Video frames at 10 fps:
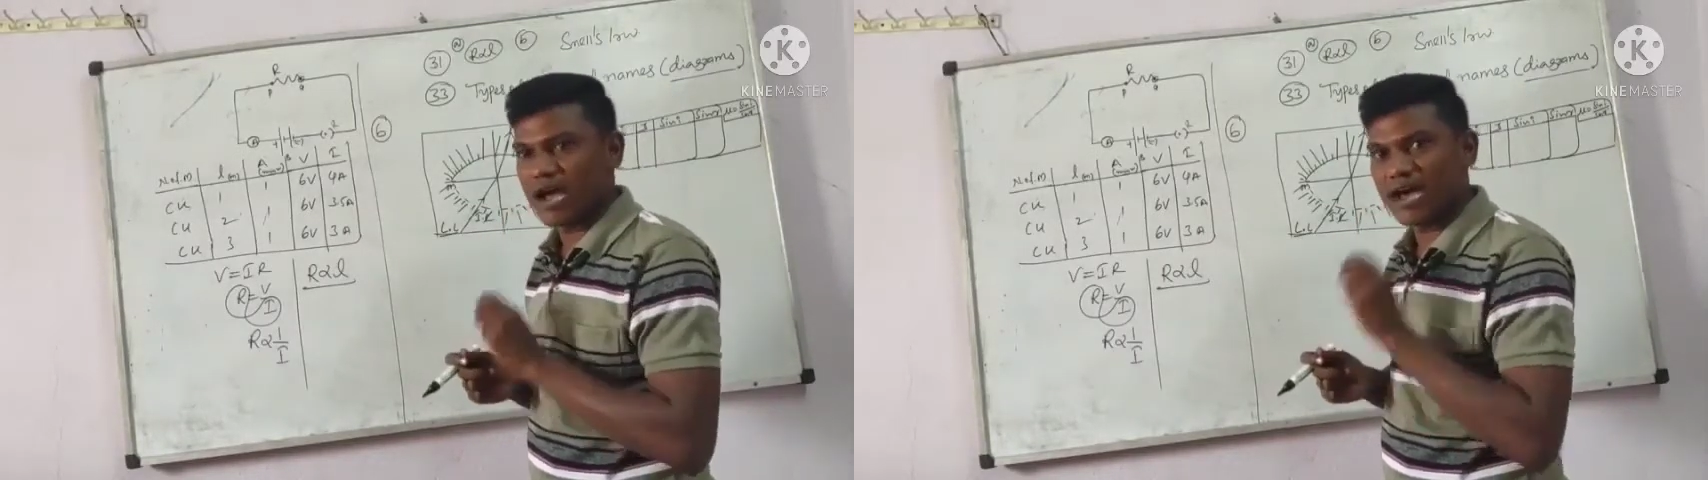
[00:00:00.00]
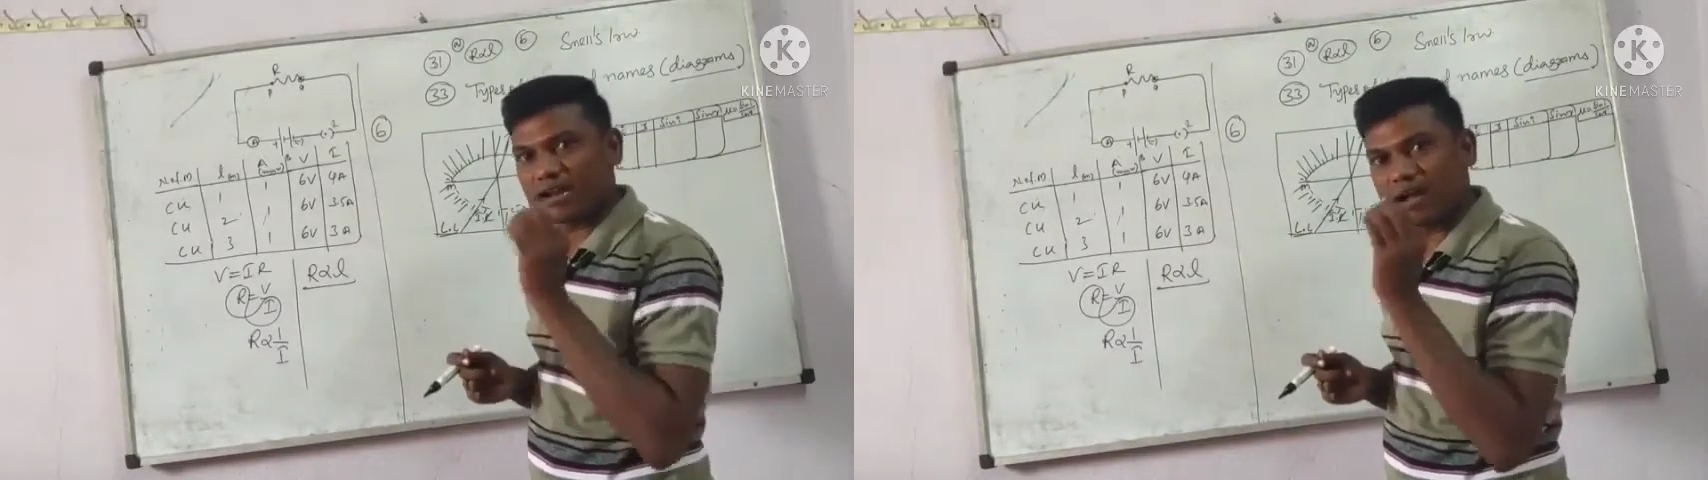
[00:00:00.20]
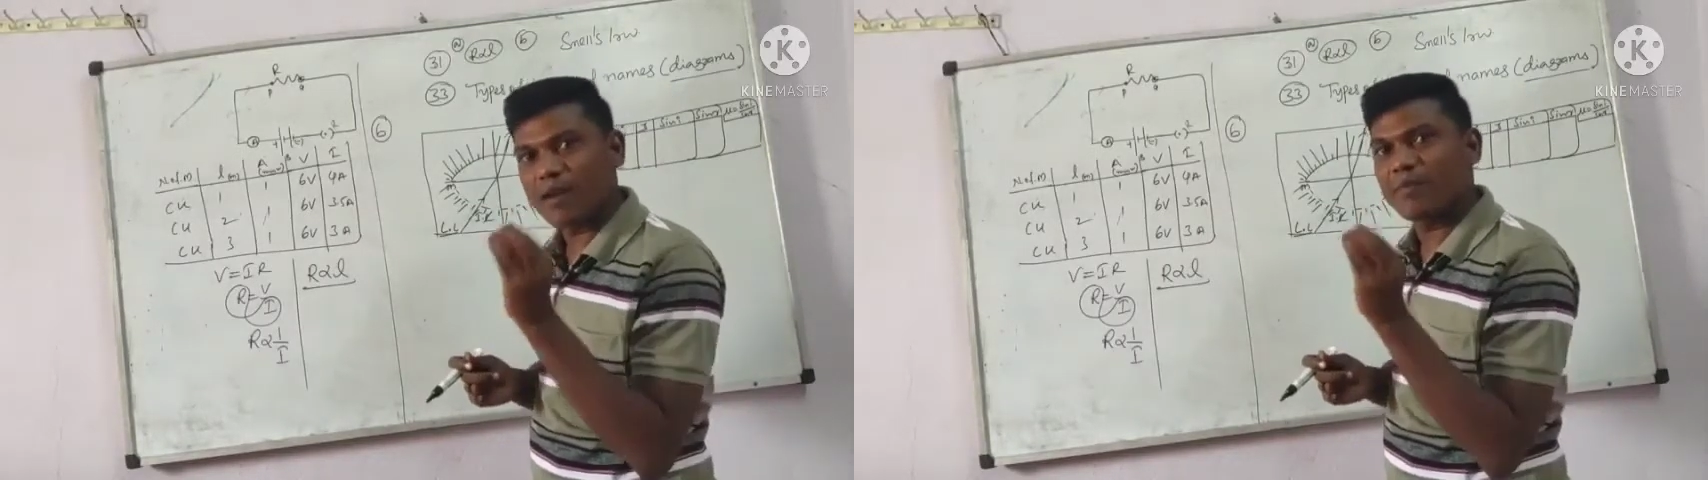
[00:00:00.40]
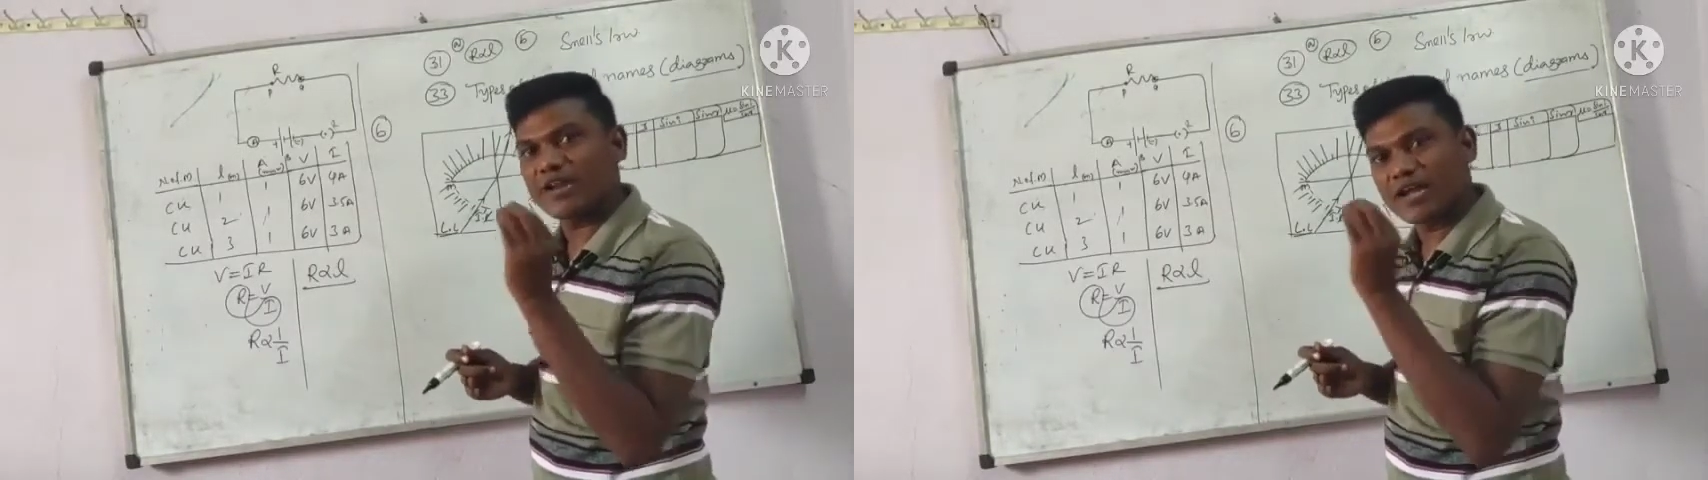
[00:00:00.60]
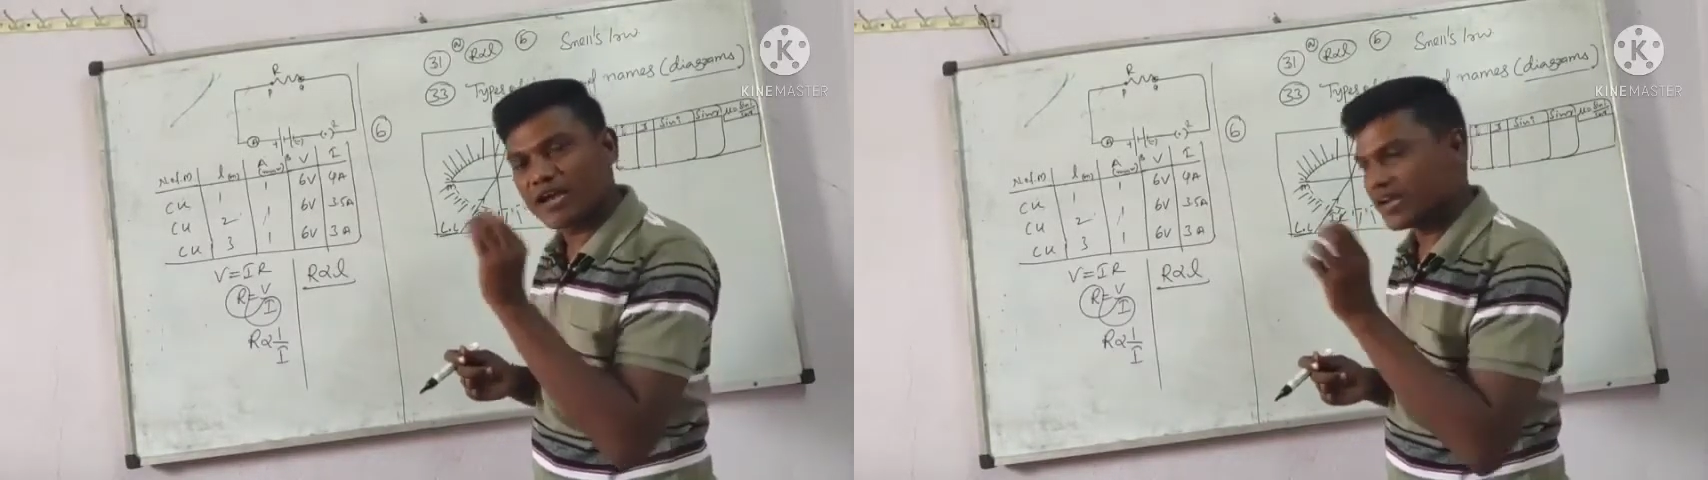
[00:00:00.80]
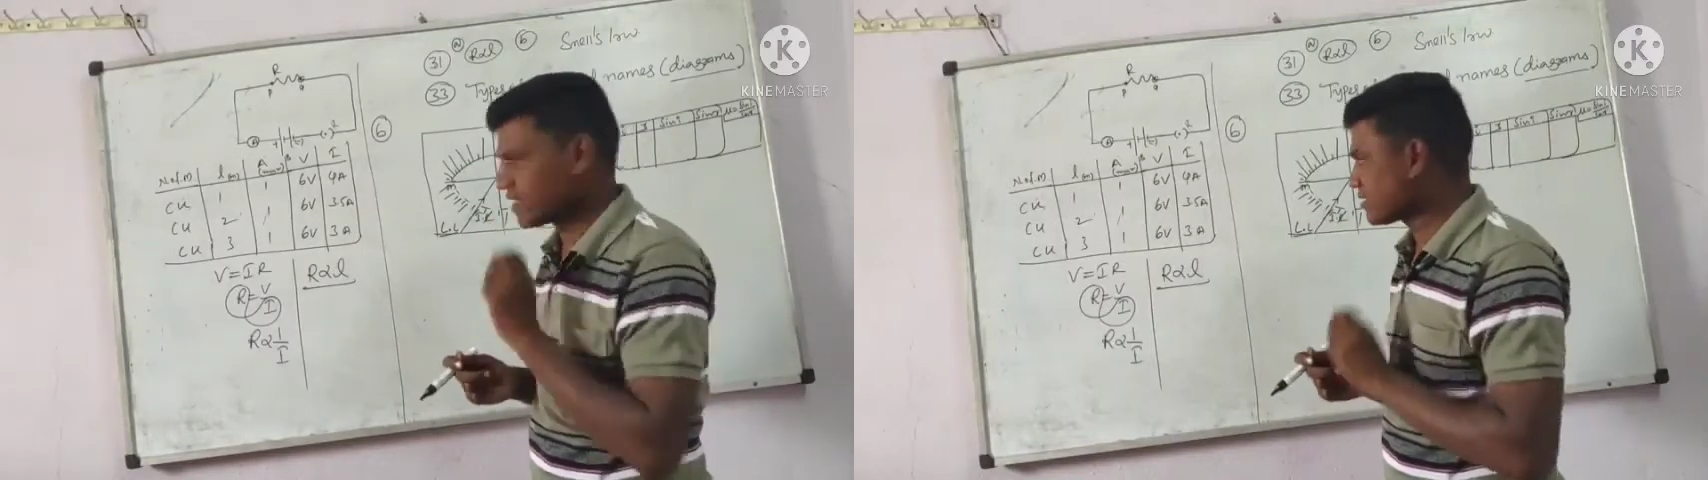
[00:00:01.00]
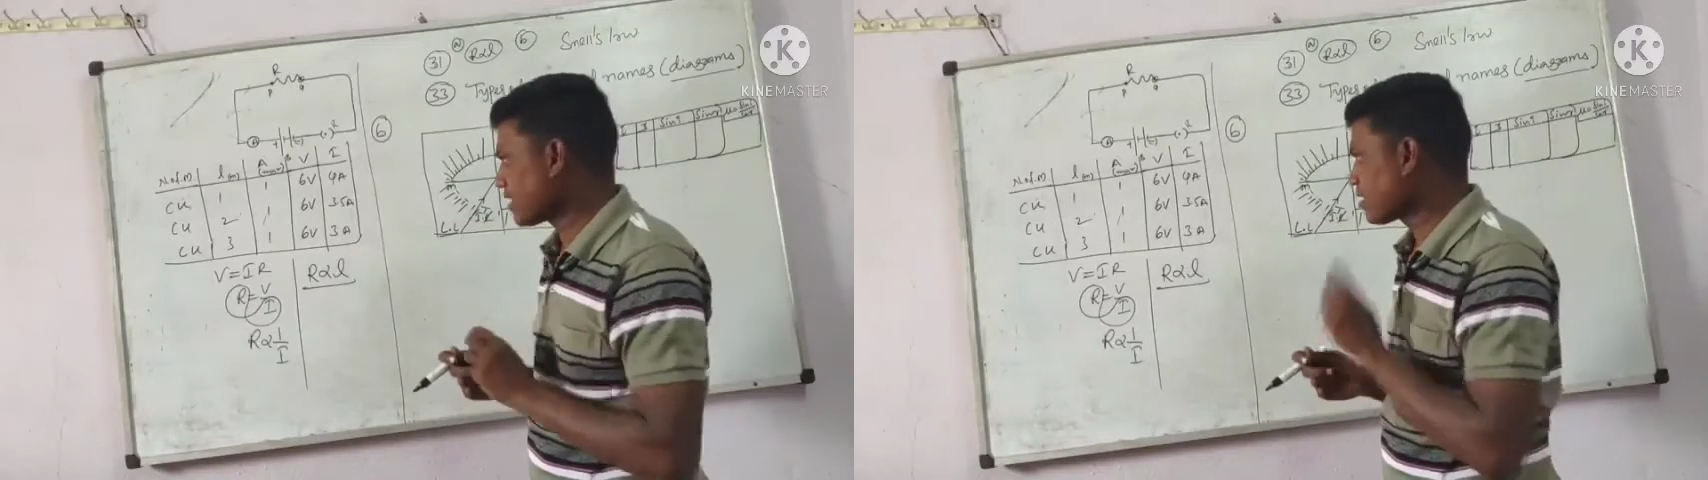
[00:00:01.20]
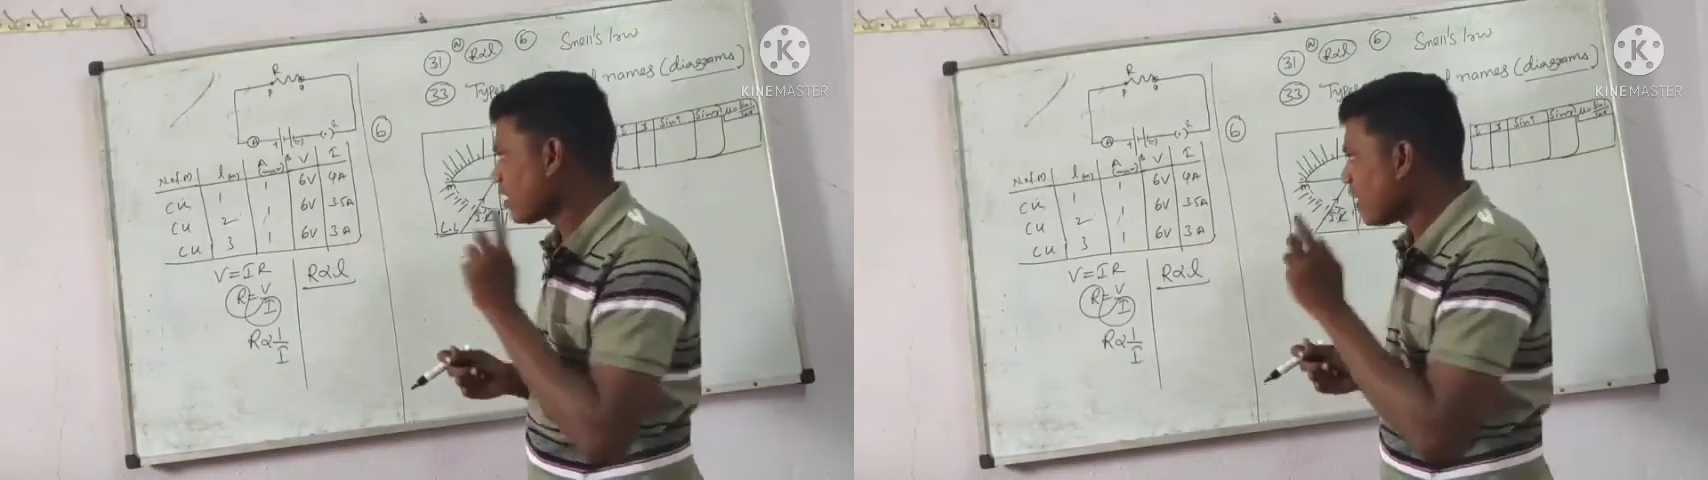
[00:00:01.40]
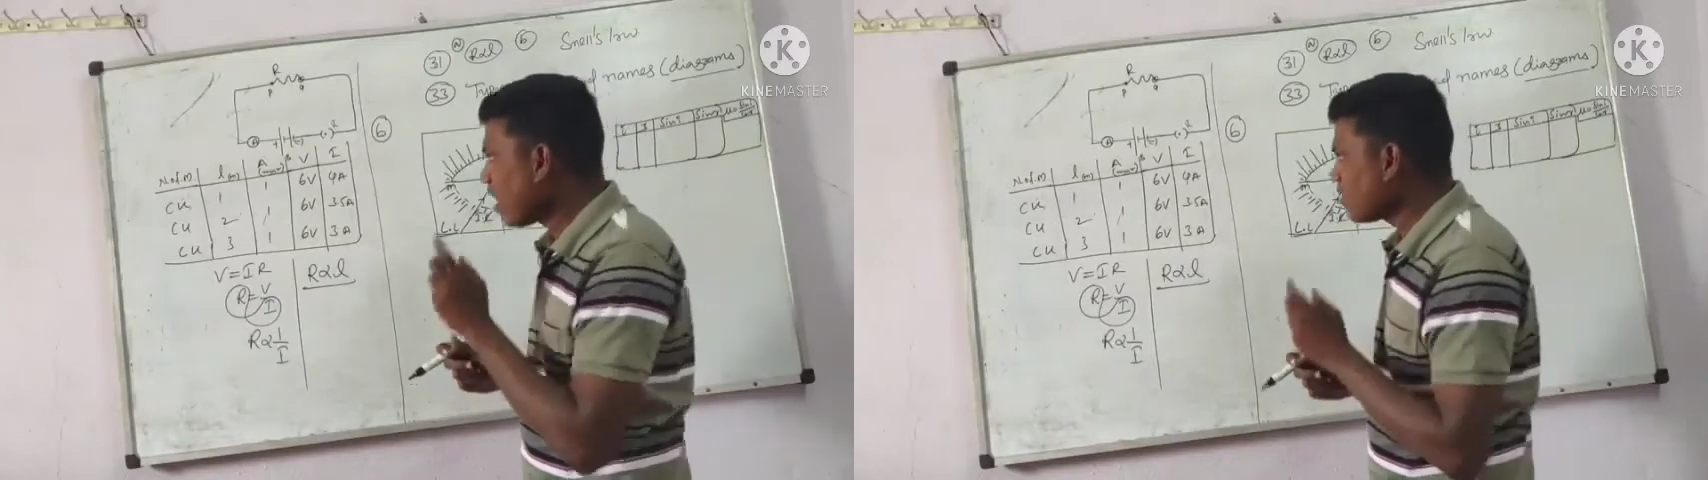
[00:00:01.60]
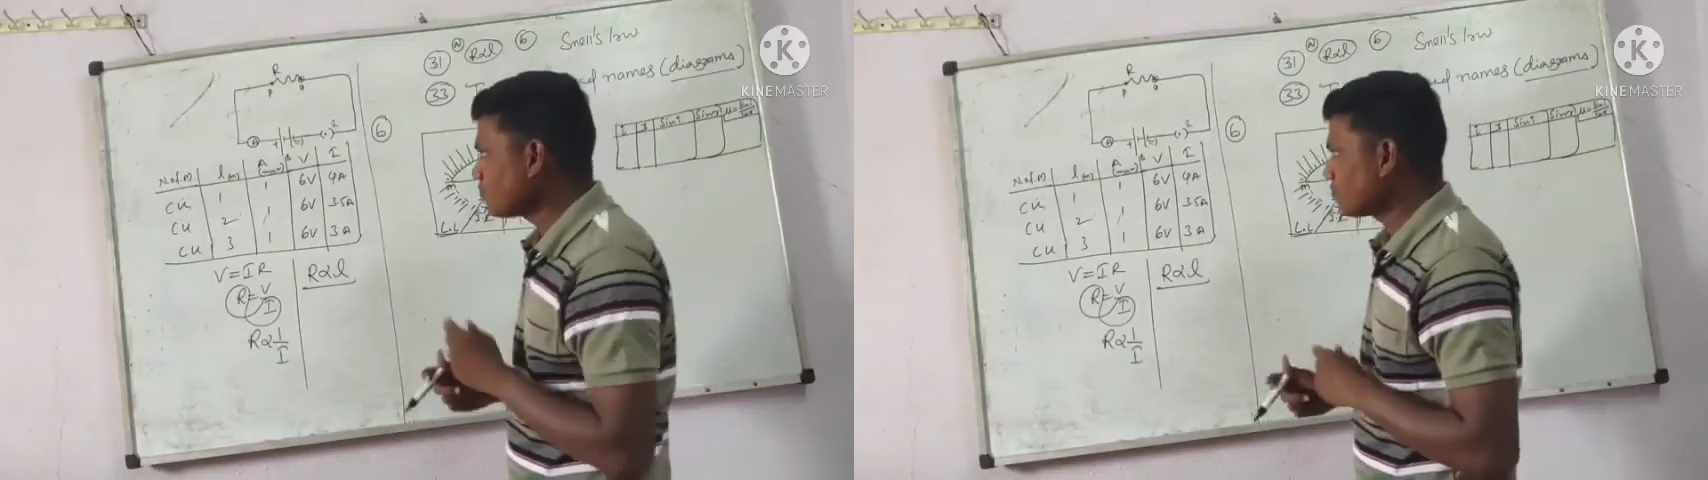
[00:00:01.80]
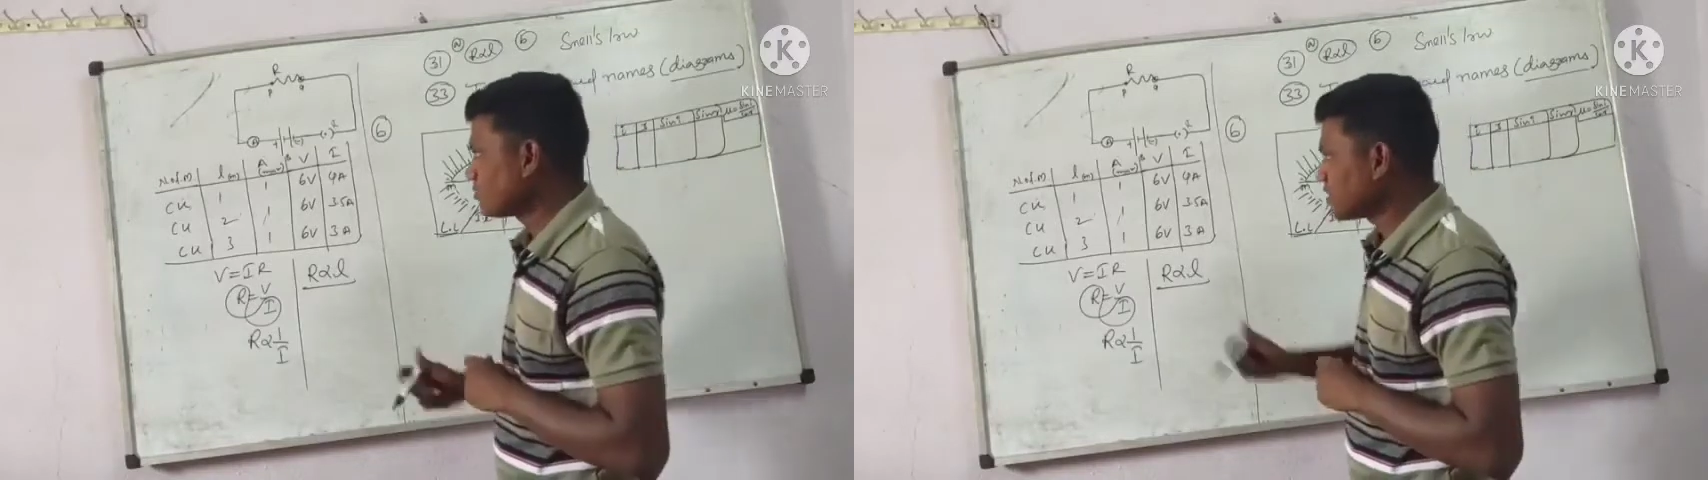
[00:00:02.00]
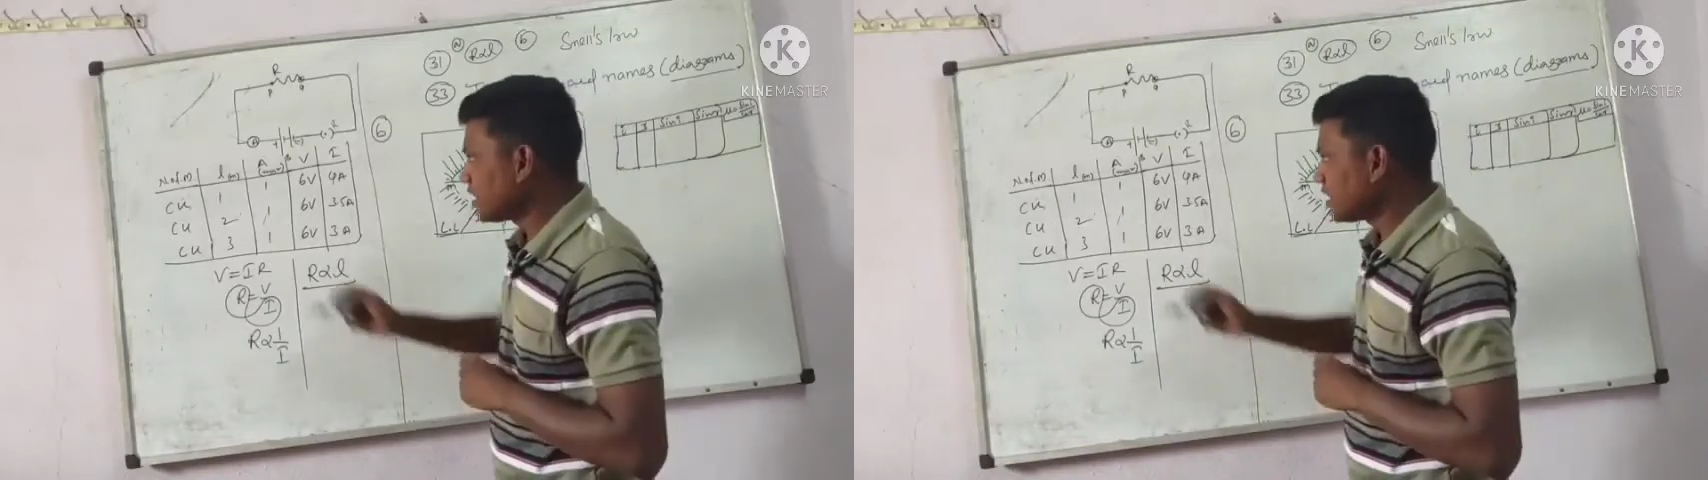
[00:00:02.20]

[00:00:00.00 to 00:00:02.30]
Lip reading: or copper conductor of